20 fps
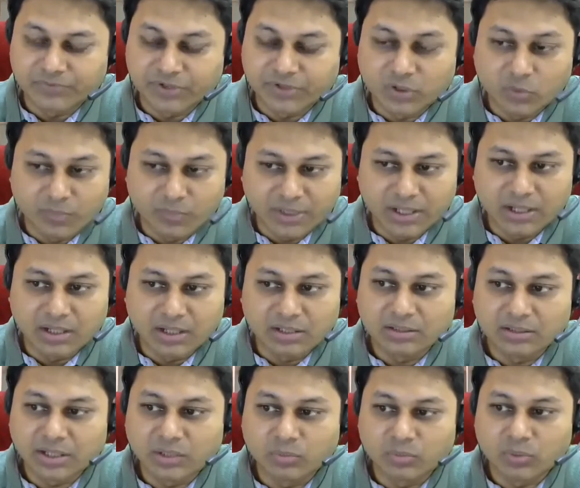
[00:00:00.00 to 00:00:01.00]
phenomena
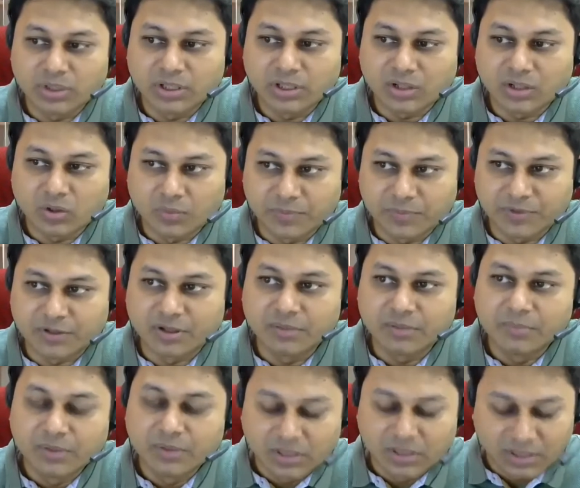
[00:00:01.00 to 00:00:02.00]
that one can
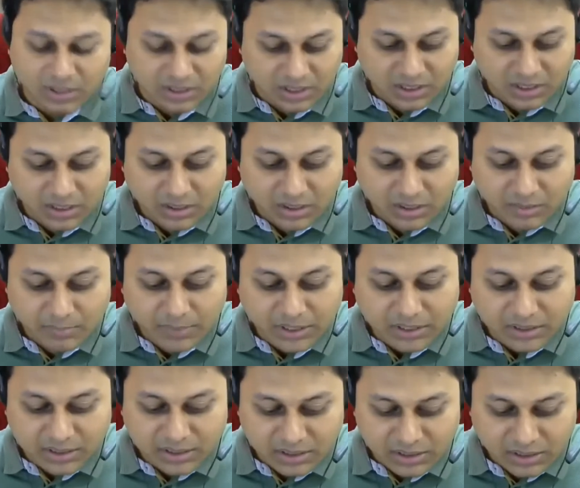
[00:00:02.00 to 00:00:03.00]
observe.
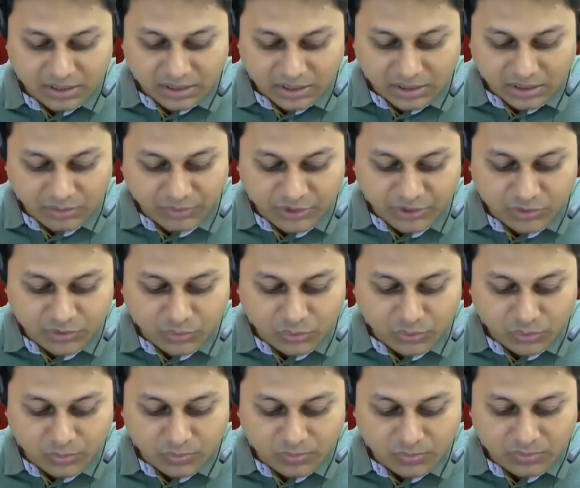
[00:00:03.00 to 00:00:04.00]
But you need
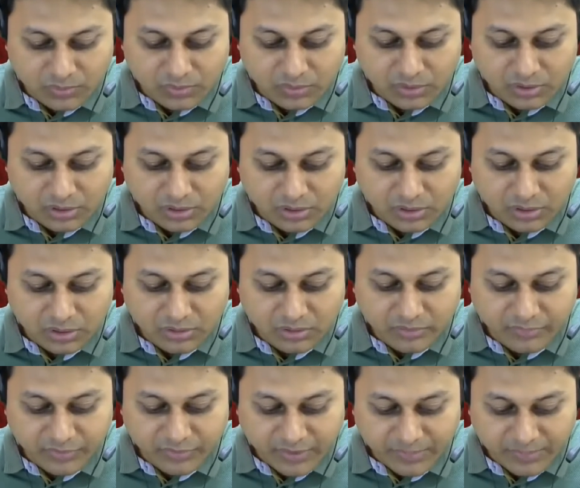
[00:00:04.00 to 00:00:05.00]
to
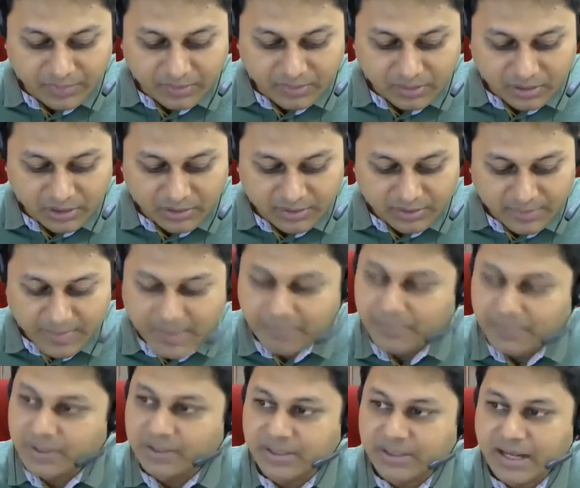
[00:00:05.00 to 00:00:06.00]

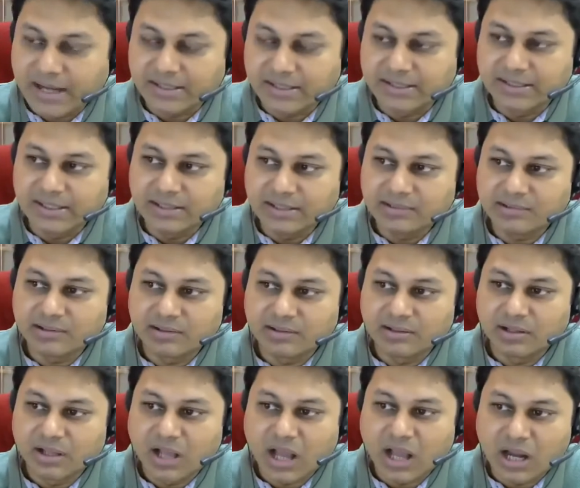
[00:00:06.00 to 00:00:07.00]
remember that this
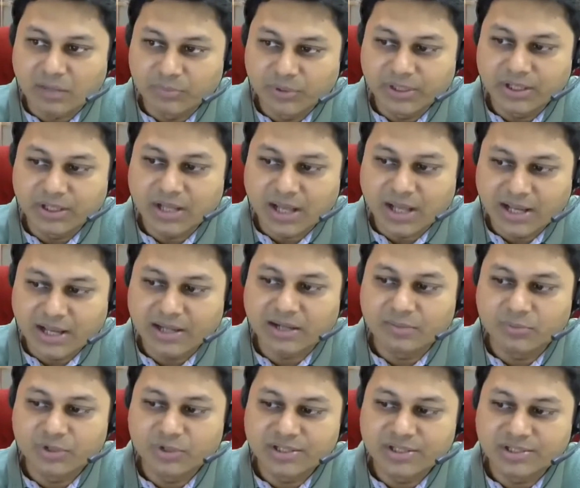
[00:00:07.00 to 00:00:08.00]
higher
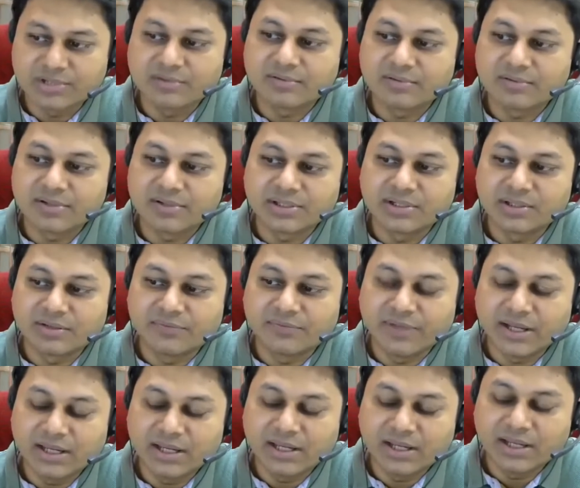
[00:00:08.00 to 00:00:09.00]
harmonic generation is
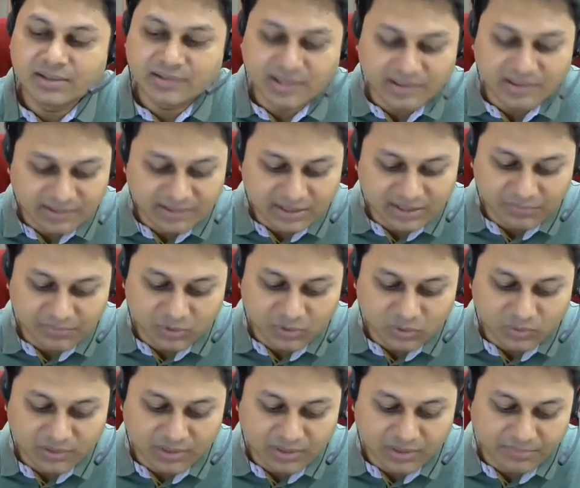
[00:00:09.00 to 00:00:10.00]
very sensitive
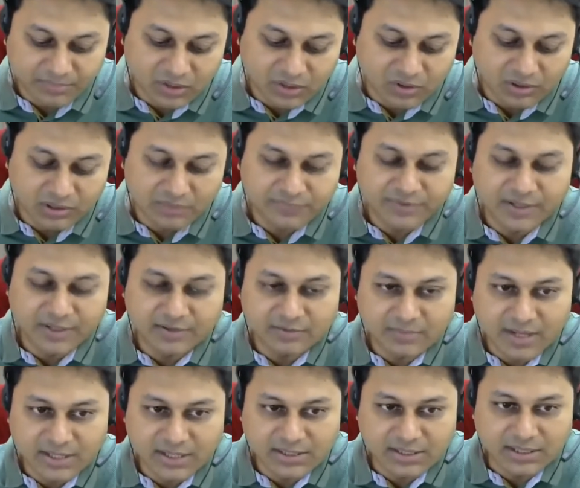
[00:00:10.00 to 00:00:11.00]
to something called the phase
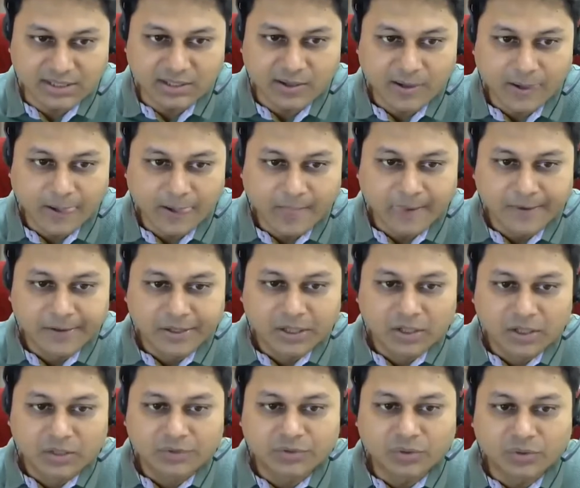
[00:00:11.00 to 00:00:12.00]
matching.
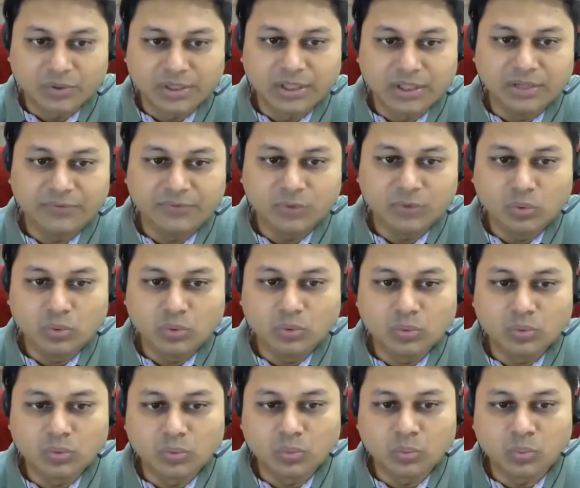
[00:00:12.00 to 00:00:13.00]
So if
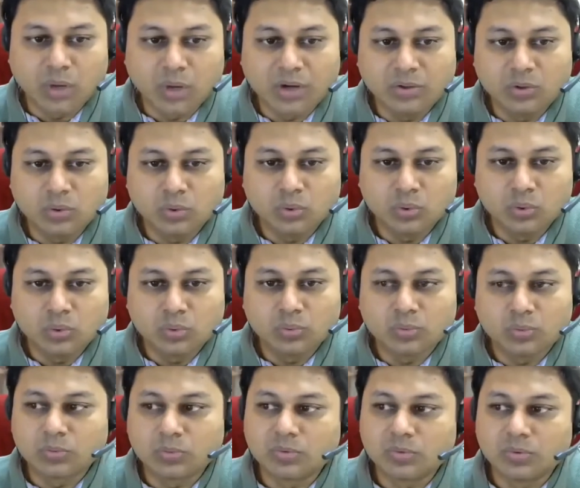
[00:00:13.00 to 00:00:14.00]
you want
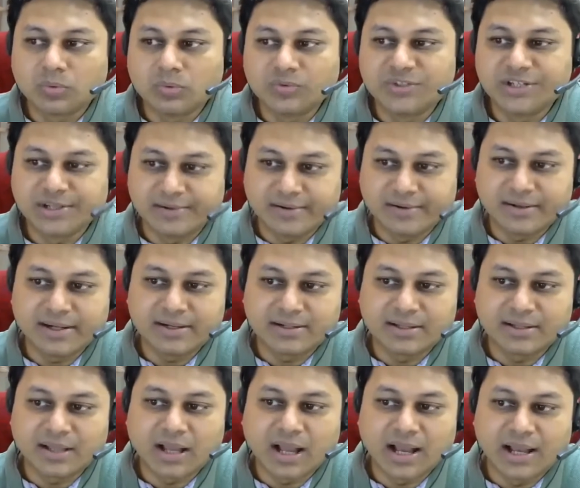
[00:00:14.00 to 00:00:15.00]
to
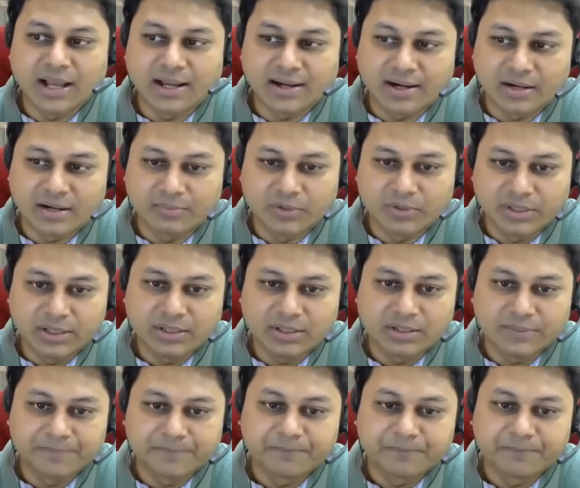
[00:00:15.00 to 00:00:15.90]
generate the higher harmonic,